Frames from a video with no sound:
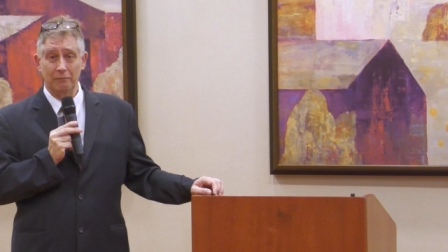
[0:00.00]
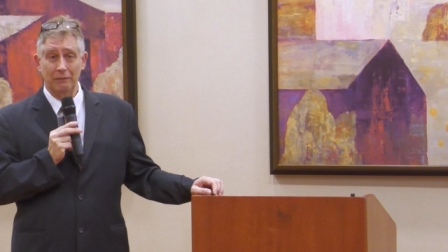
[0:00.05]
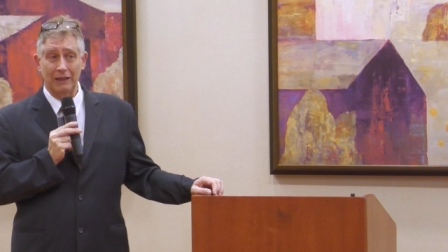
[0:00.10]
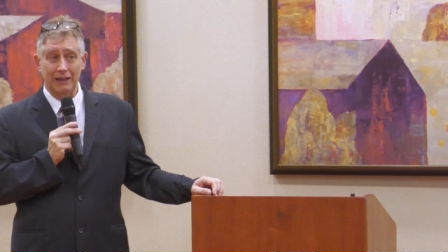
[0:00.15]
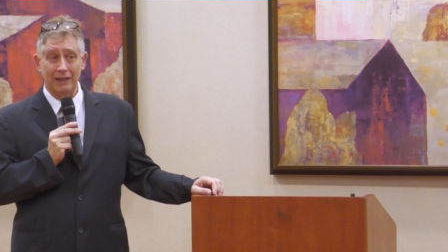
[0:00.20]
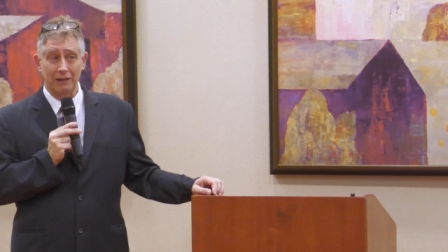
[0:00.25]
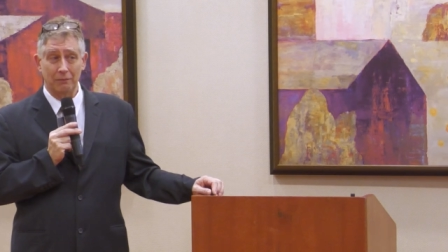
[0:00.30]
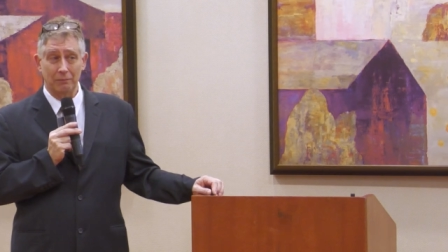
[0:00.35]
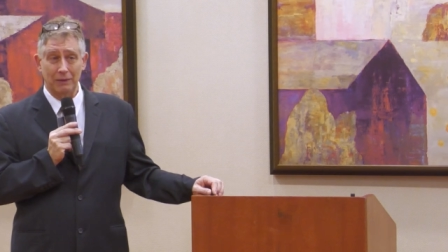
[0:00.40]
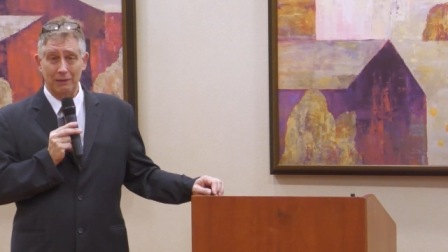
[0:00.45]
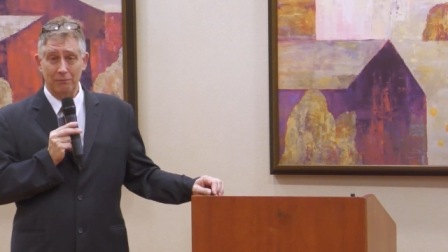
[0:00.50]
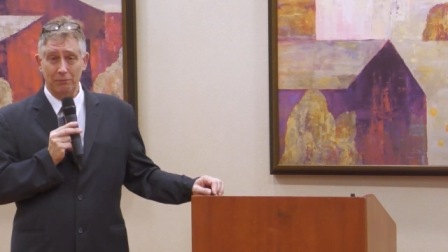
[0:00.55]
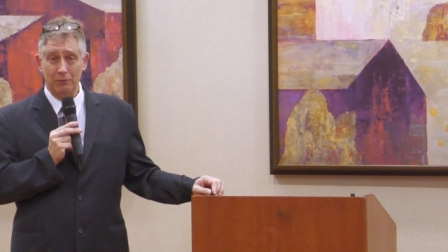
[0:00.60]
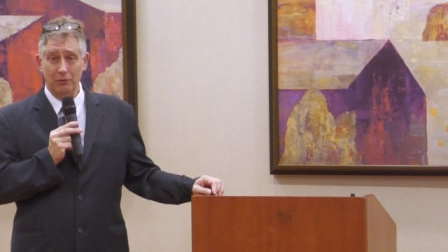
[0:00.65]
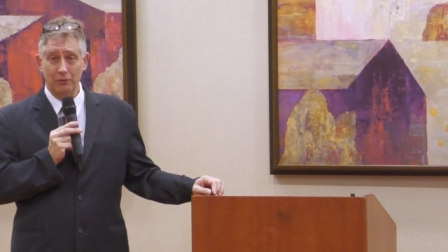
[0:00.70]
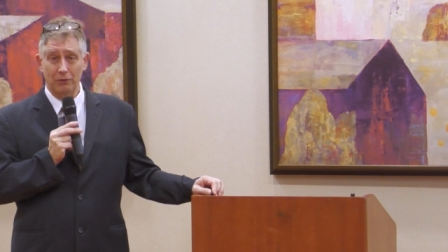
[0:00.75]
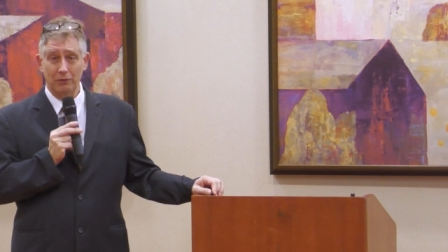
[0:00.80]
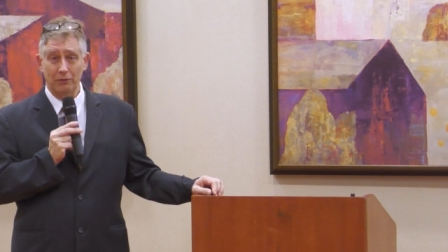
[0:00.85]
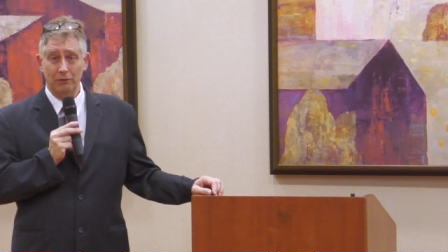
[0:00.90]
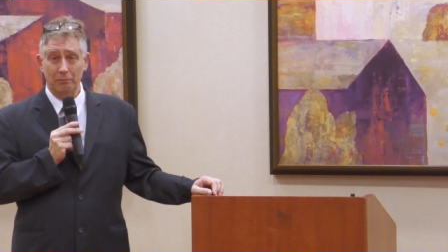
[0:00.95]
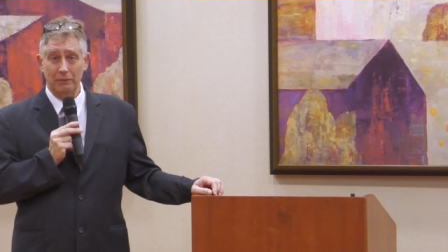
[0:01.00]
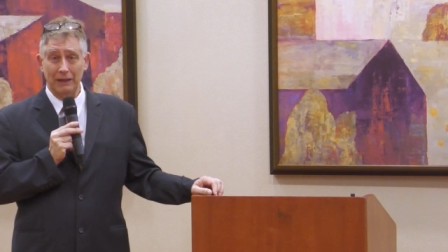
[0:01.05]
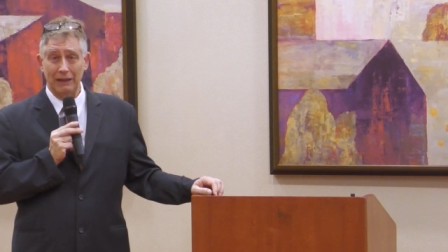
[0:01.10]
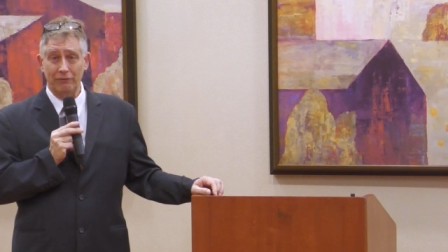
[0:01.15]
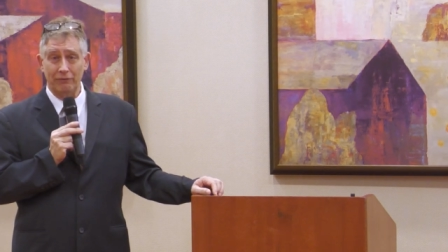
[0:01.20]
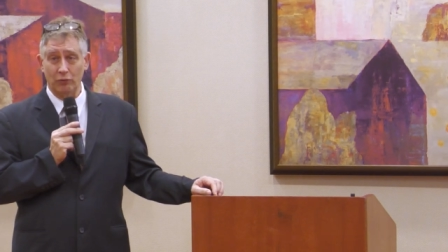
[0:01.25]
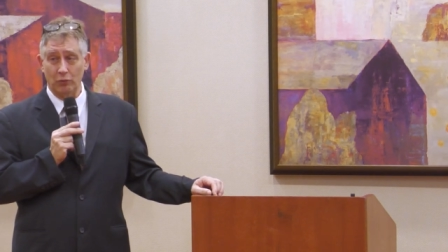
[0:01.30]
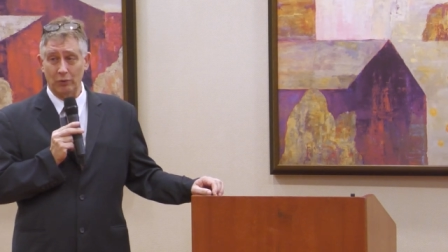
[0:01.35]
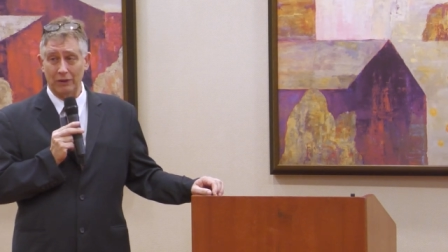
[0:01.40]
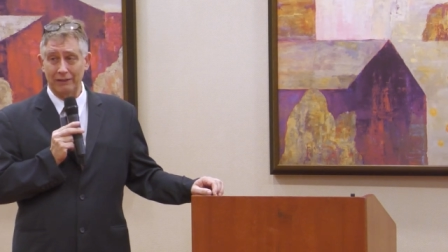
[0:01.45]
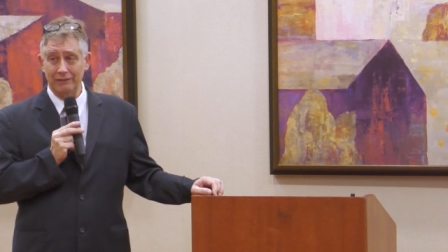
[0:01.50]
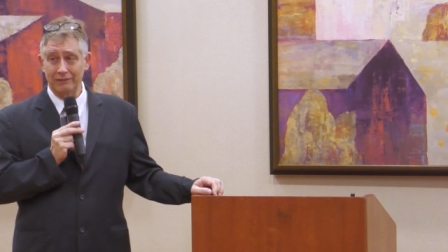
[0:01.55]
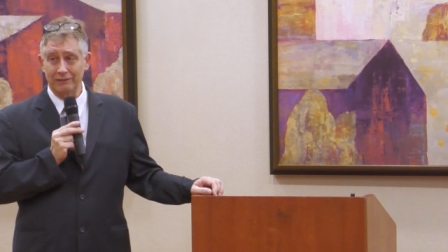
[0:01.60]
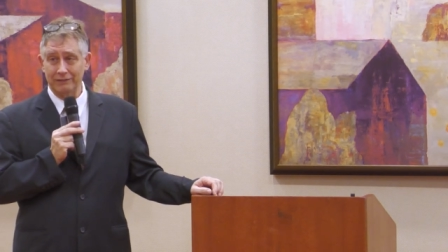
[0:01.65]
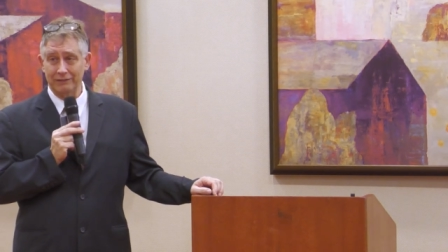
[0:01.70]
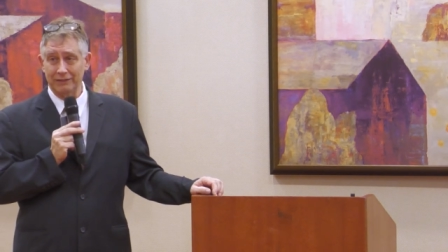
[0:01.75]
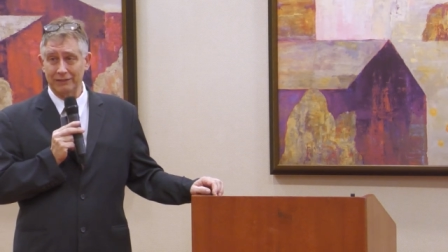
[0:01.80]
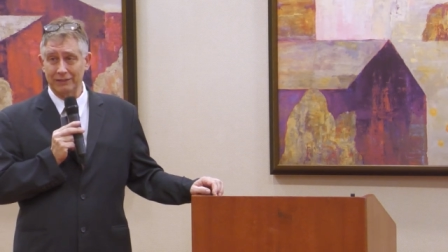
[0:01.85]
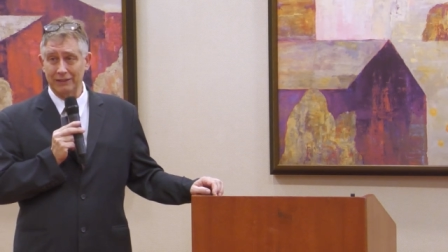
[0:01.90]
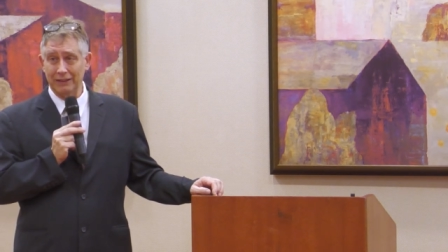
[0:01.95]
making people pay for it,
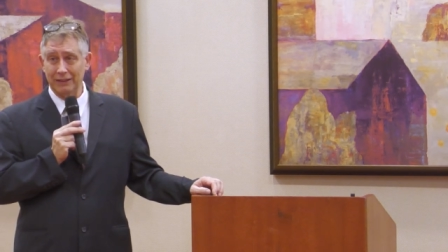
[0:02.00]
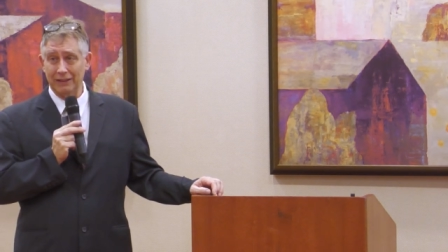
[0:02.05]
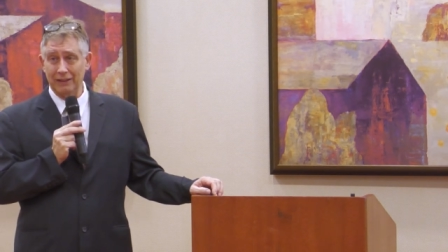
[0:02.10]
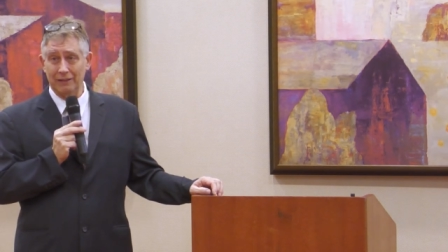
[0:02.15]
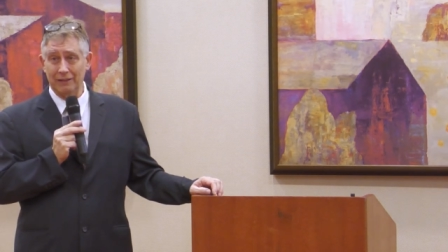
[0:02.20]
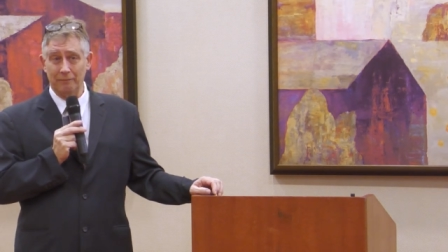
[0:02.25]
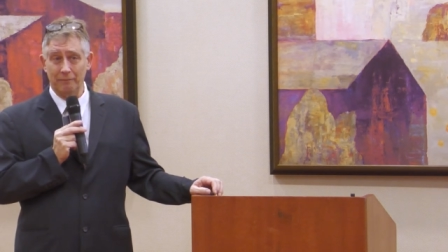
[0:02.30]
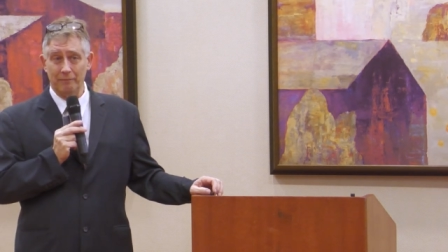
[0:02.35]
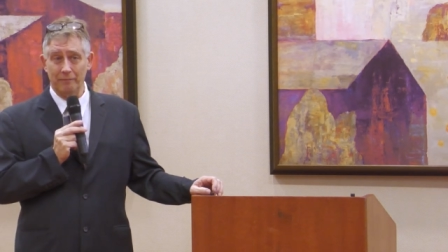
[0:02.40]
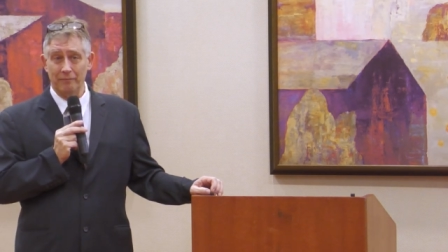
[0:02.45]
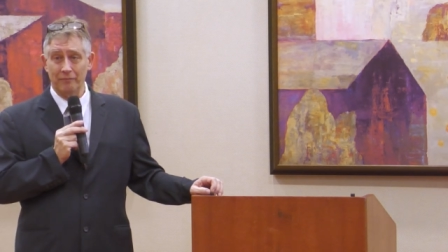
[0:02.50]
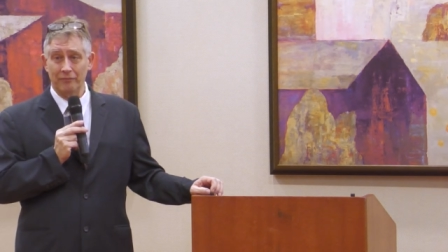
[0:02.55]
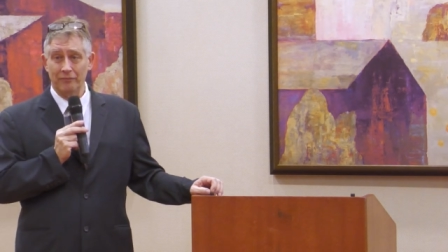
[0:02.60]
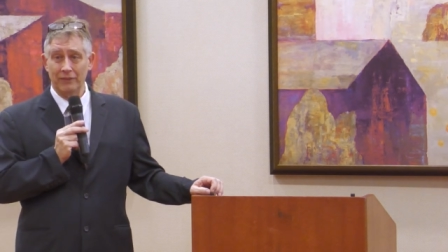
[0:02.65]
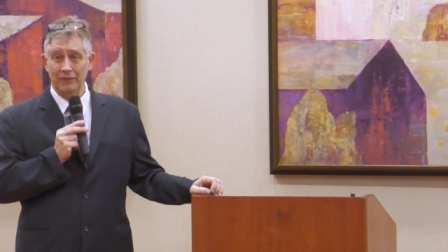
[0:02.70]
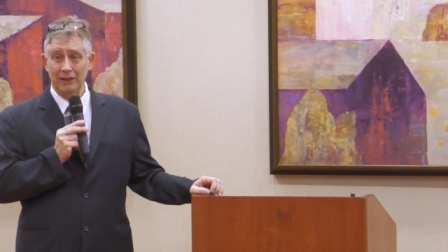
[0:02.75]
um,